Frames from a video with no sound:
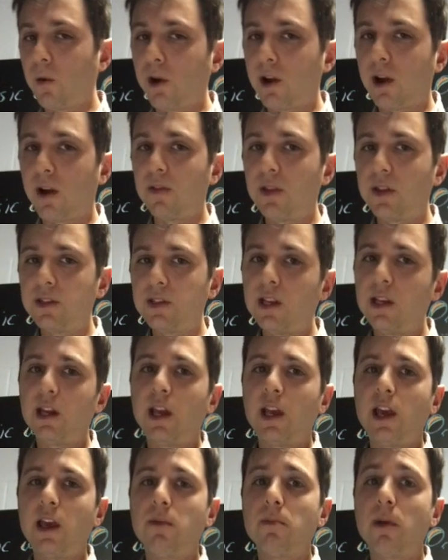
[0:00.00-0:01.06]
work on the D to
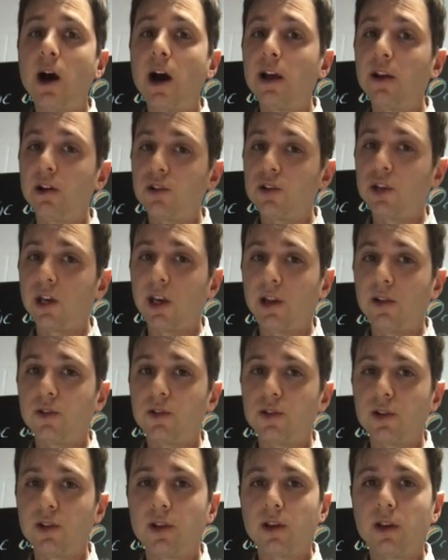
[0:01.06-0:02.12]
E minor
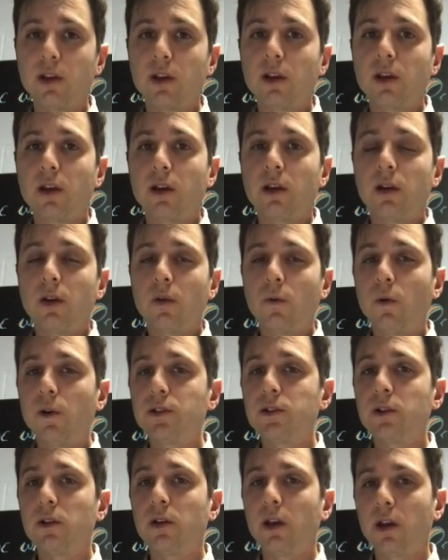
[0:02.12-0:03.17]
change,
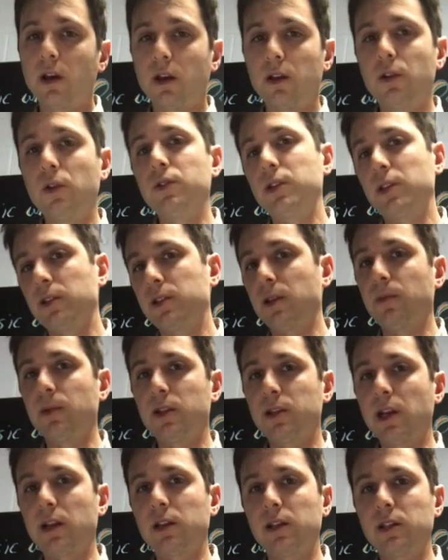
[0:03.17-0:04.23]
once using some
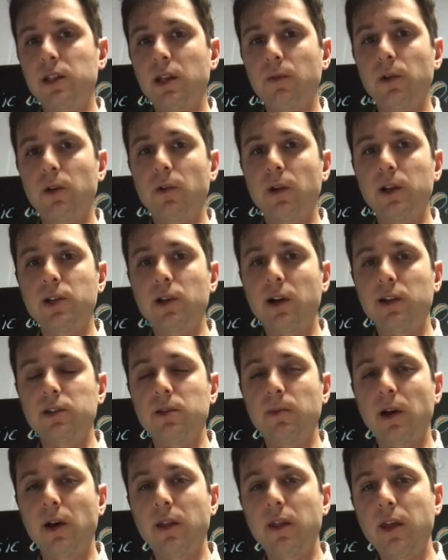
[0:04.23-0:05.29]
of the techniques that we already talked
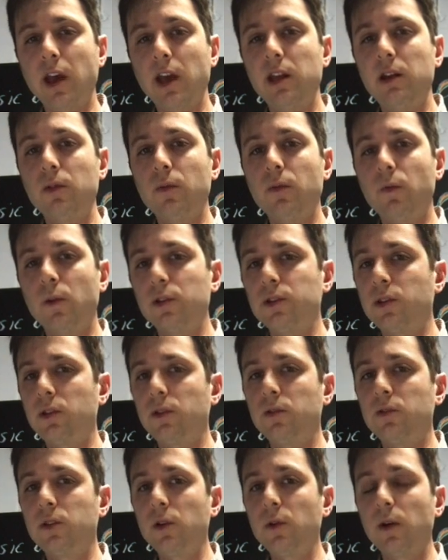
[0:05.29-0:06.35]
about. Then once
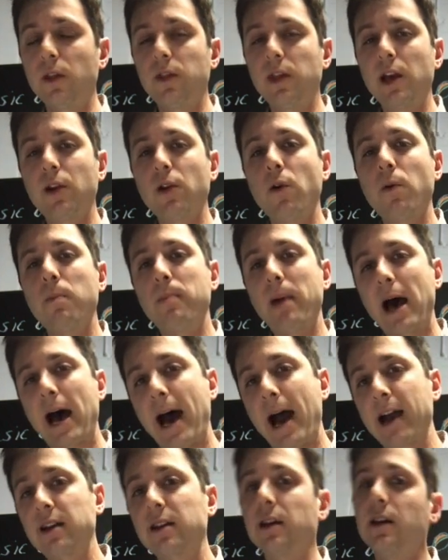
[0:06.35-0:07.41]
you do it, then go
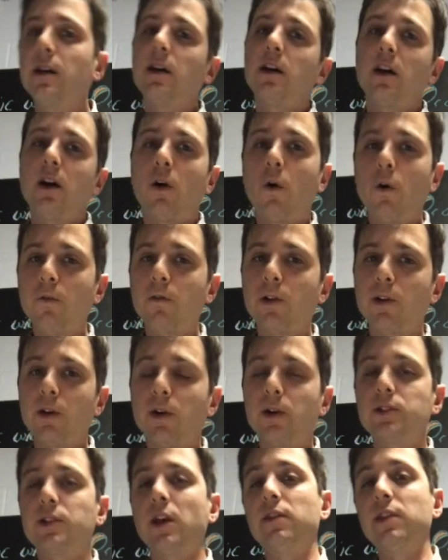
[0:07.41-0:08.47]
back over
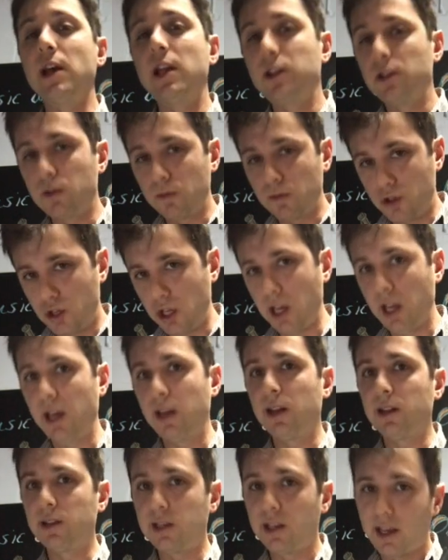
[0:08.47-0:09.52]
those and then do
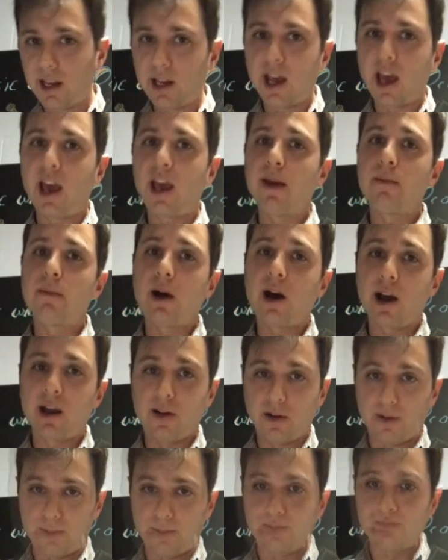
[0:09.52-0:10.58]
G to D to A
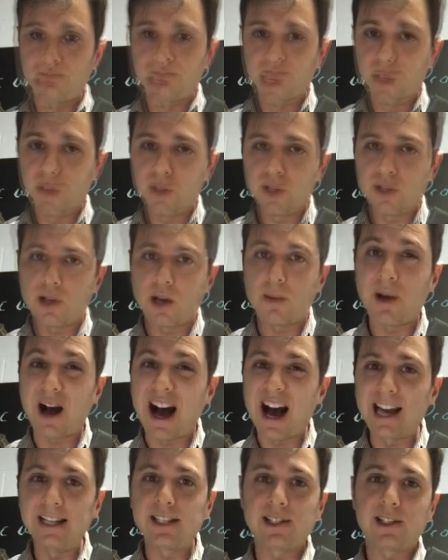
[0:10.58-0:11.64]
minor. One change at a time.
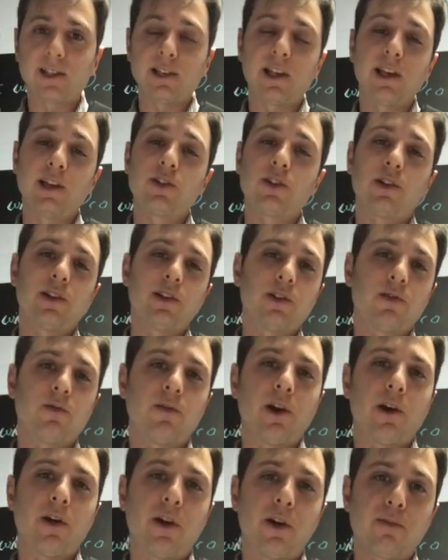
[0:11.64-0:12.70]
Isolation is
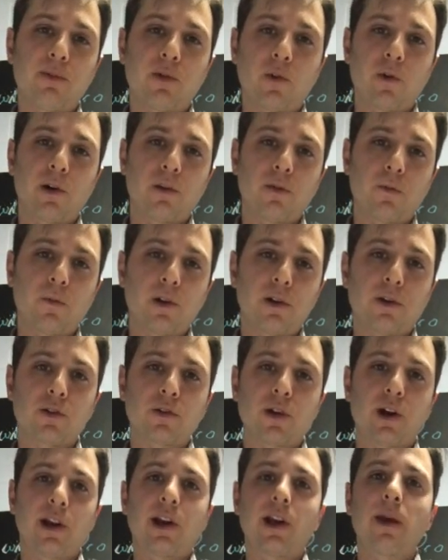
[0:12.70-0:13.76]
very important when you're
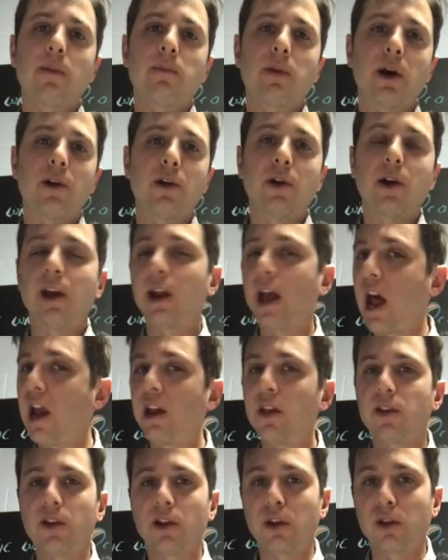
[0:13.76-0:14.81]
trying to get better at
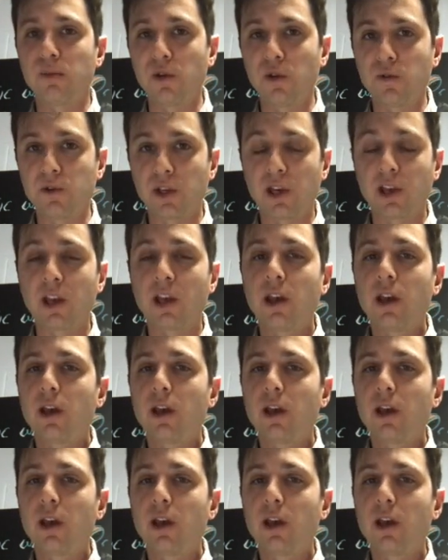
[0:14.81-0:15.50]
anything in music.